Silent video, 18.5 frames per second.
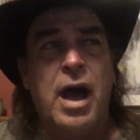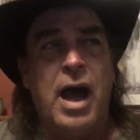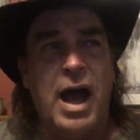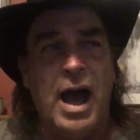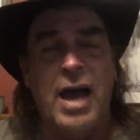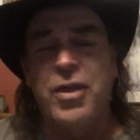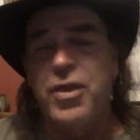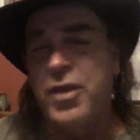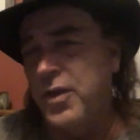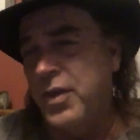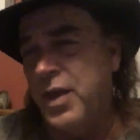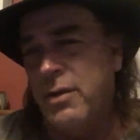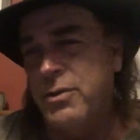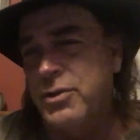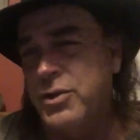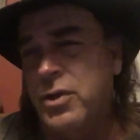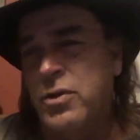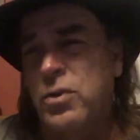I thought
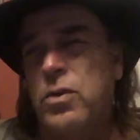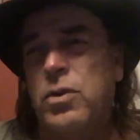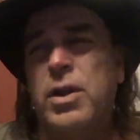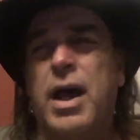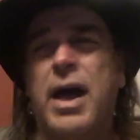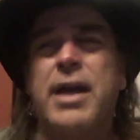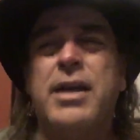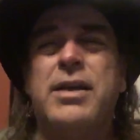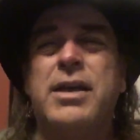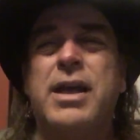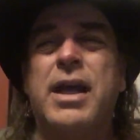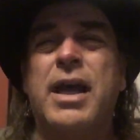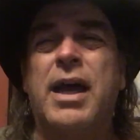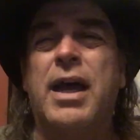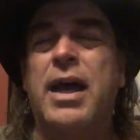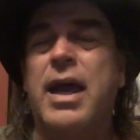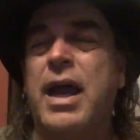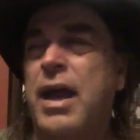that was a cool
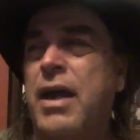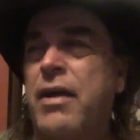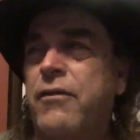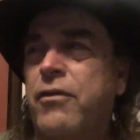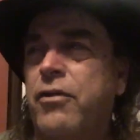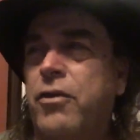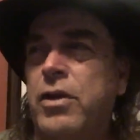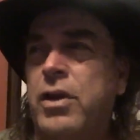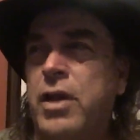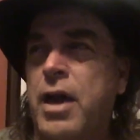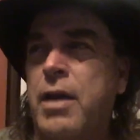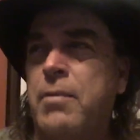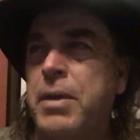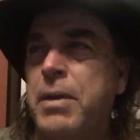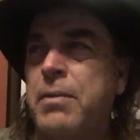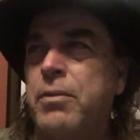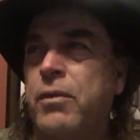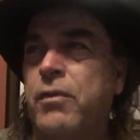idea, and for a lot
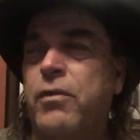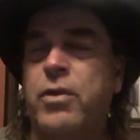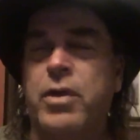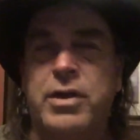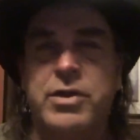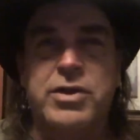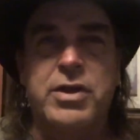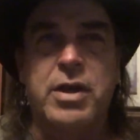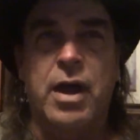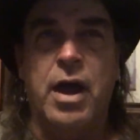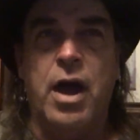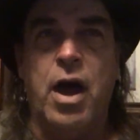of people, for us to